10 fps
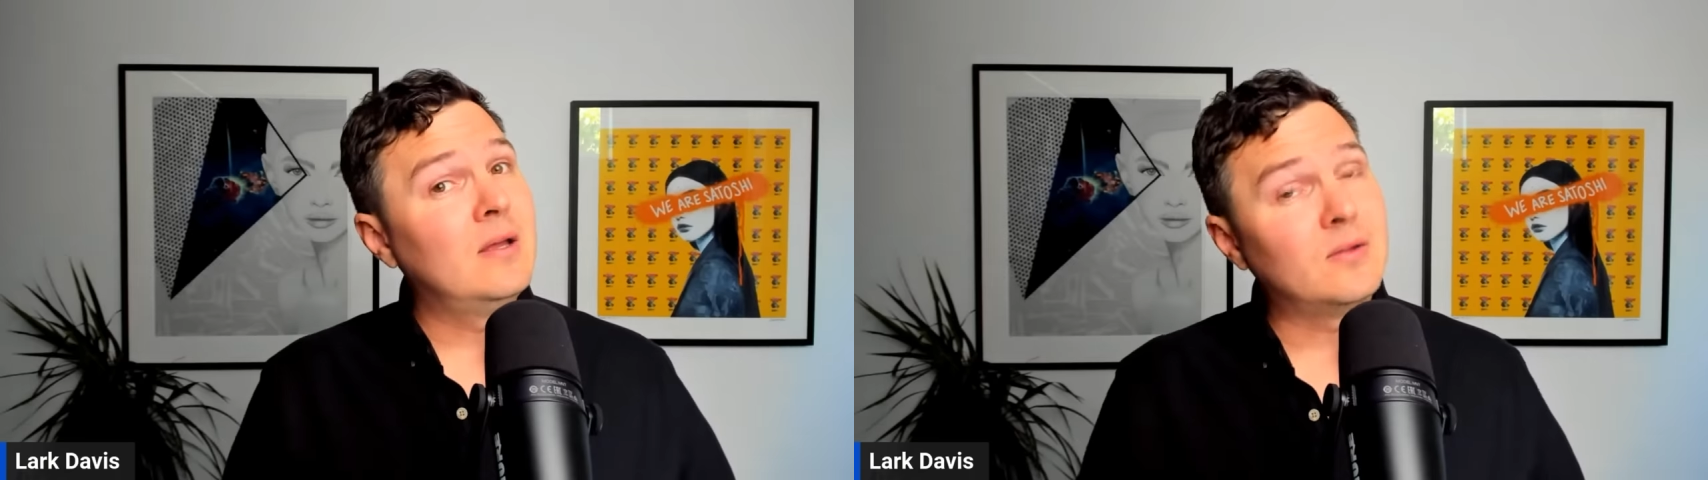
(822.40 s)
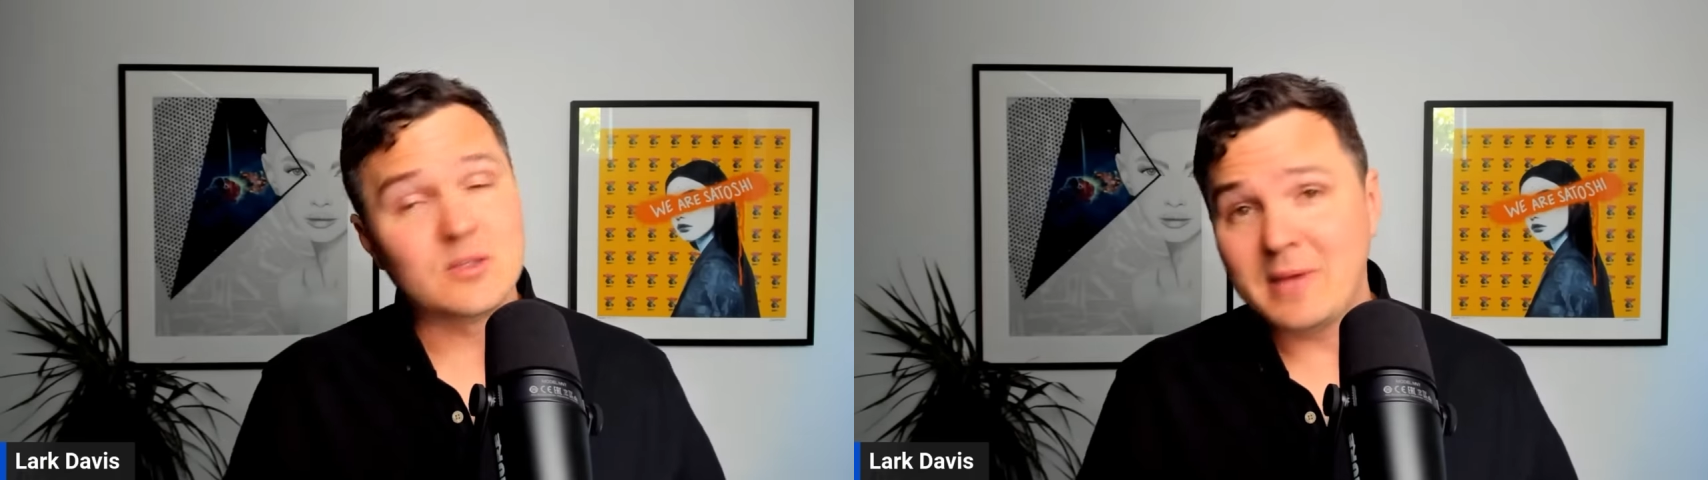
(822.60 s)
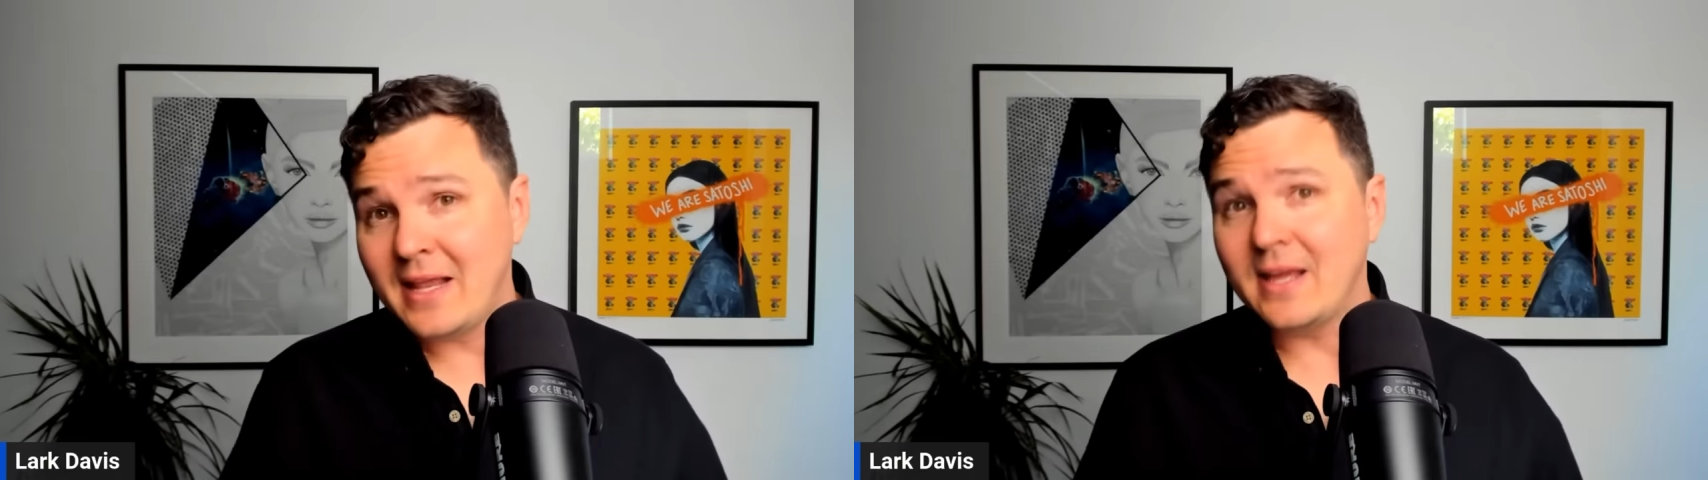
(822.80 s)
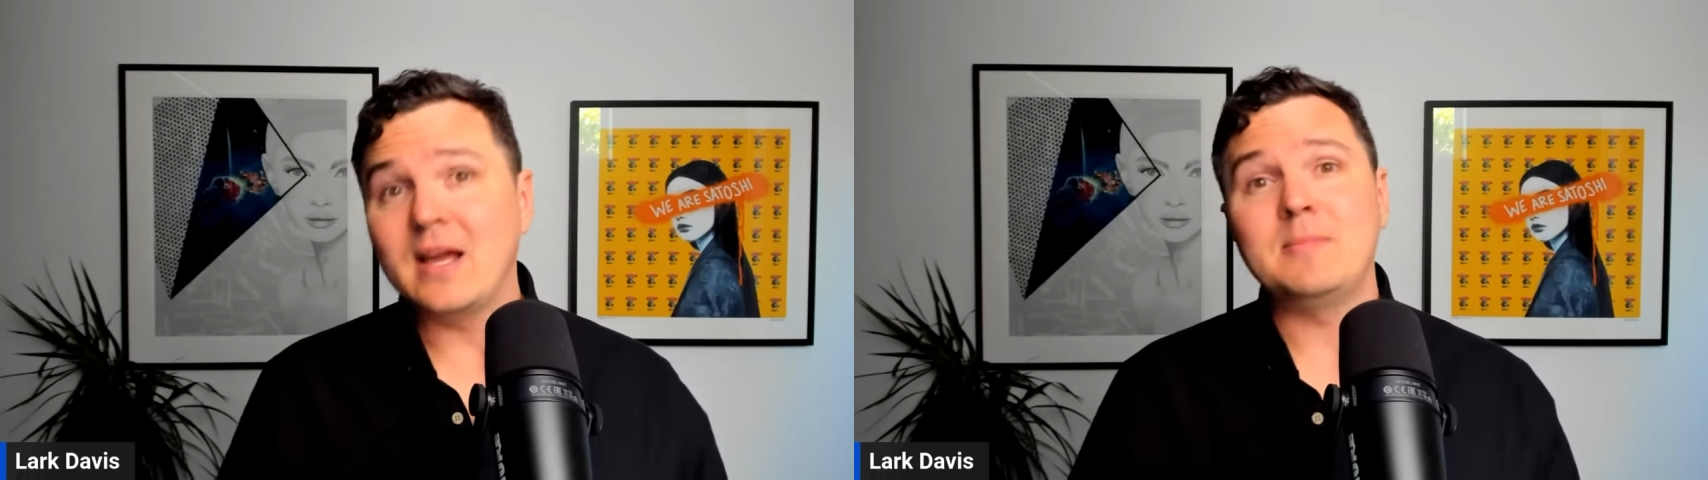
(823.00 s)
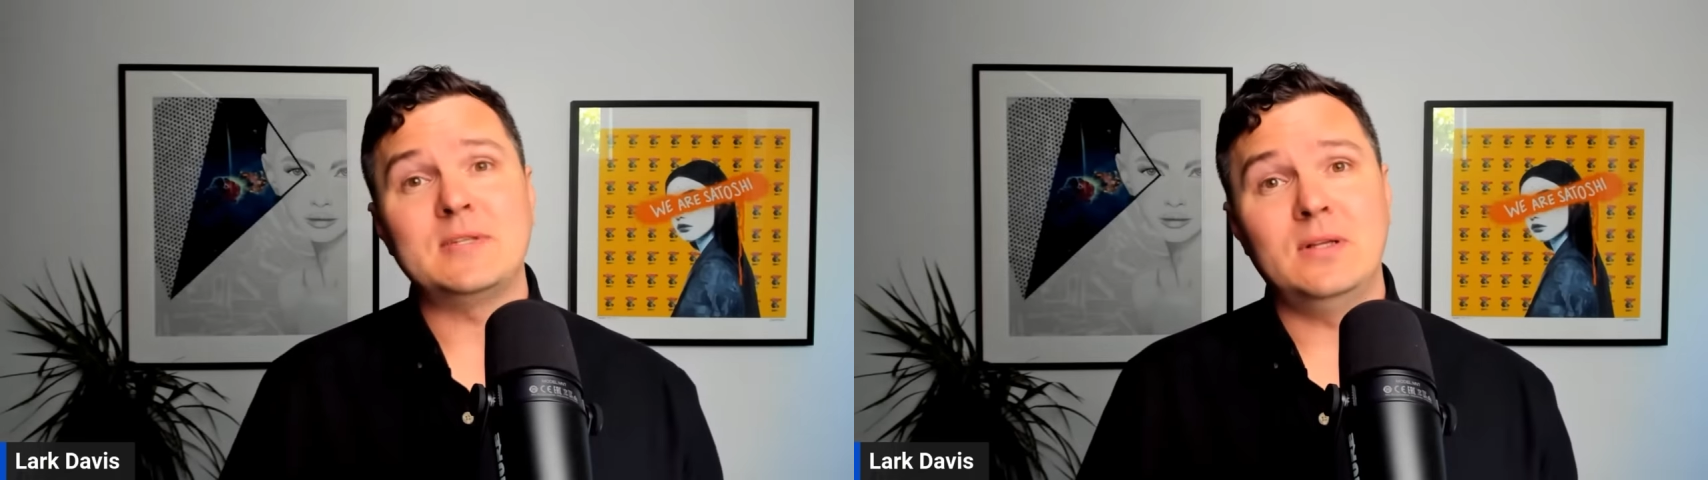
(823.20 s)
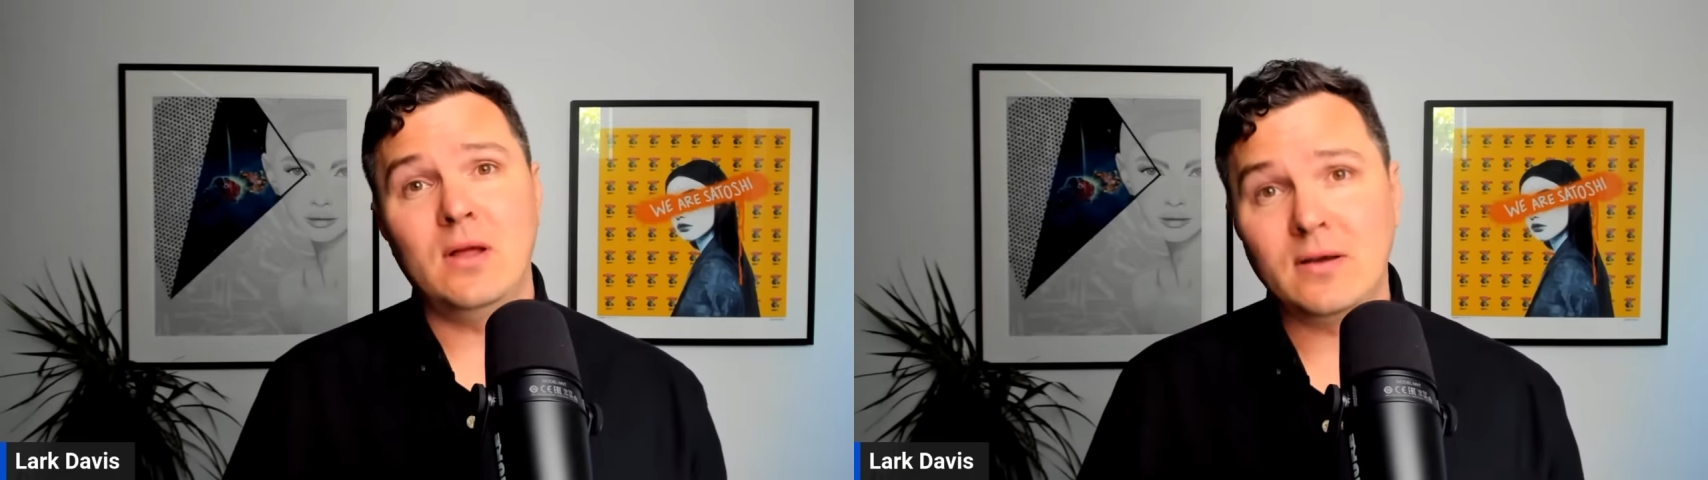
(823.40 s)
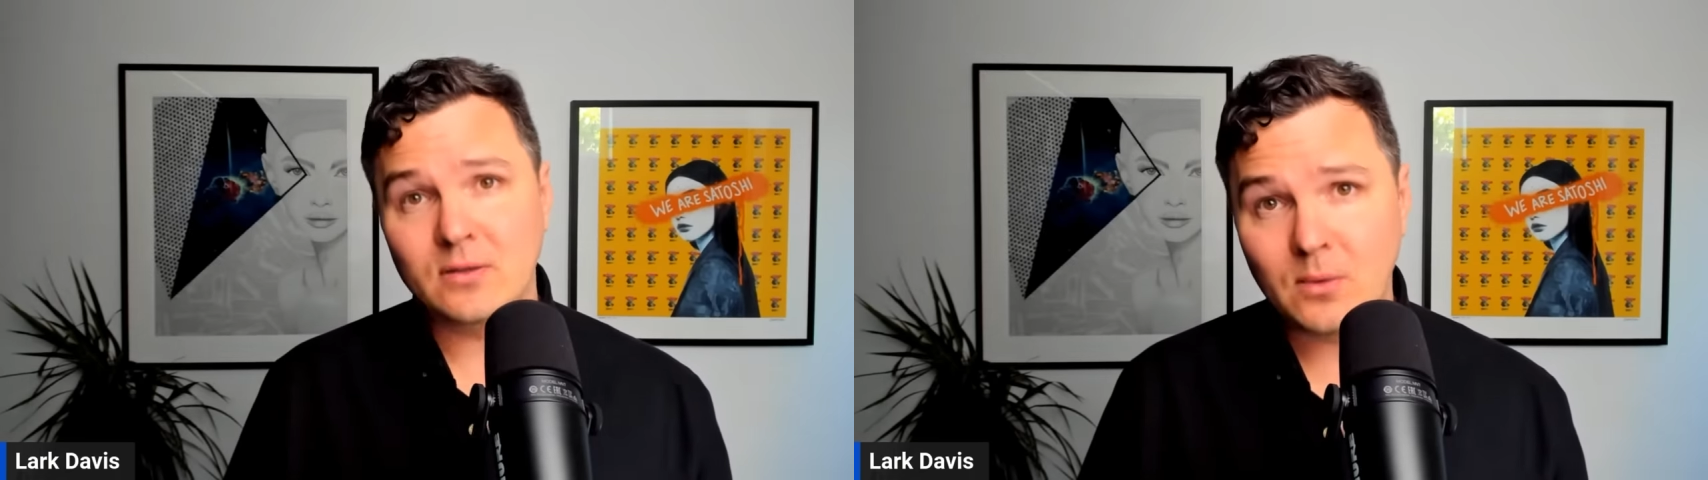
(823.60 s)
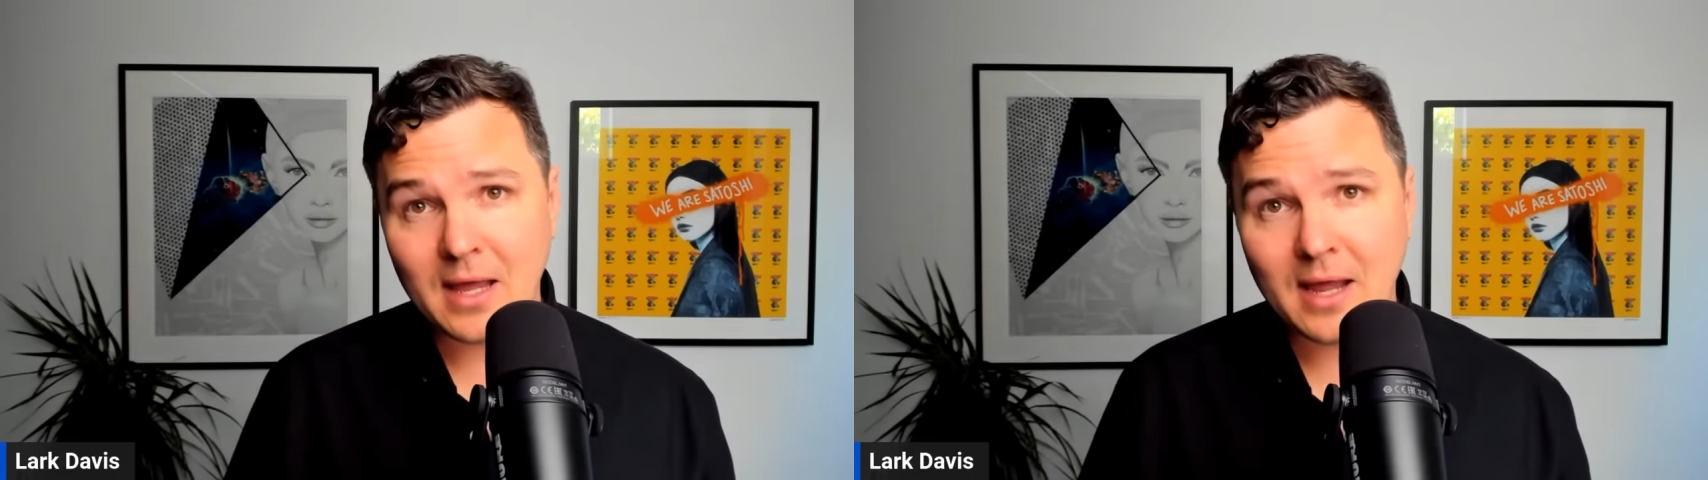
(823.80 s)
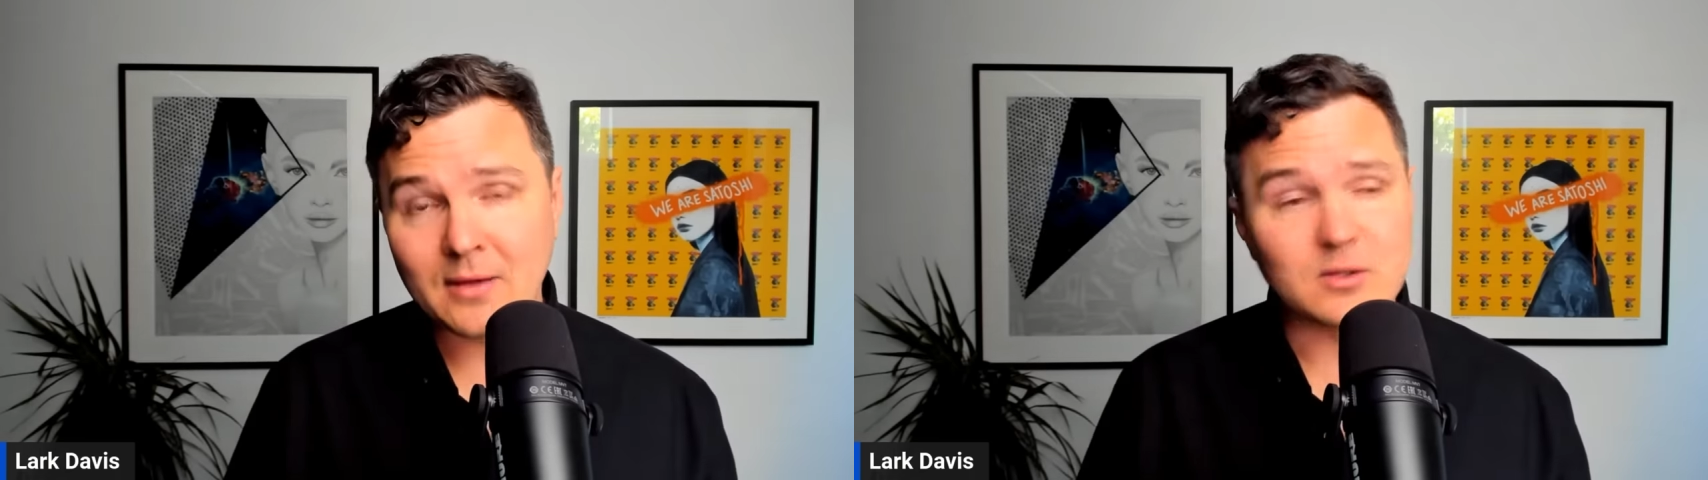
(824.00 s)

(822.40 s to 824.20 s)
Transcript: there's been hiccups along the way.